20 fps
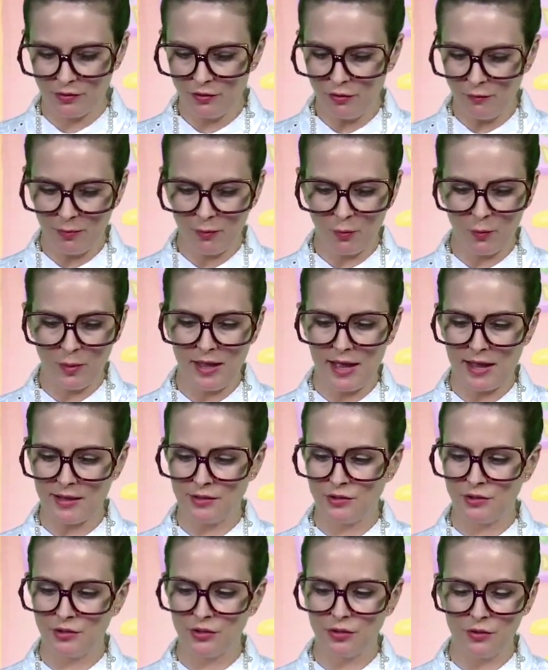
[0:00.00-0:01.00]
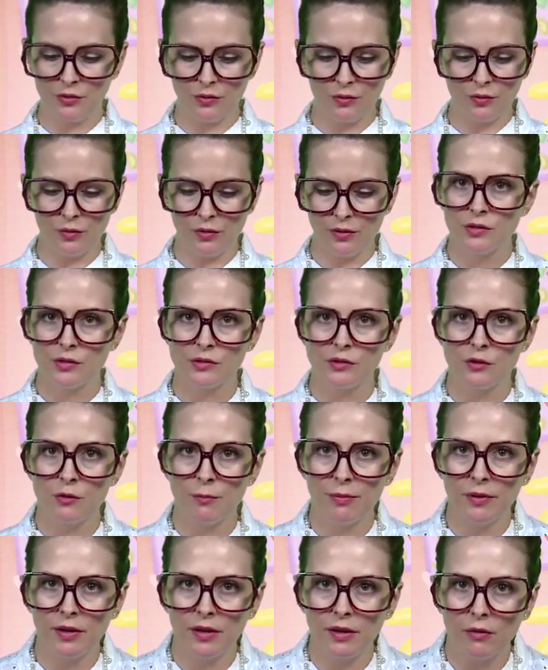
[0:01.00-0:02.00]
duper. We got two
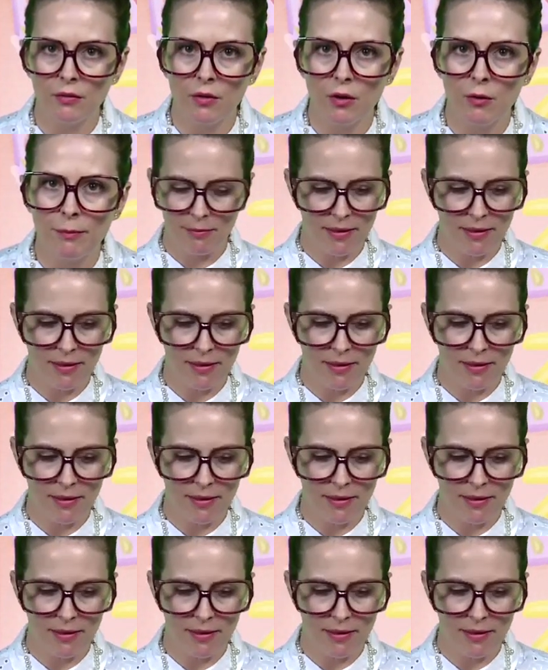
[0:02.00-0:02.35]
superhero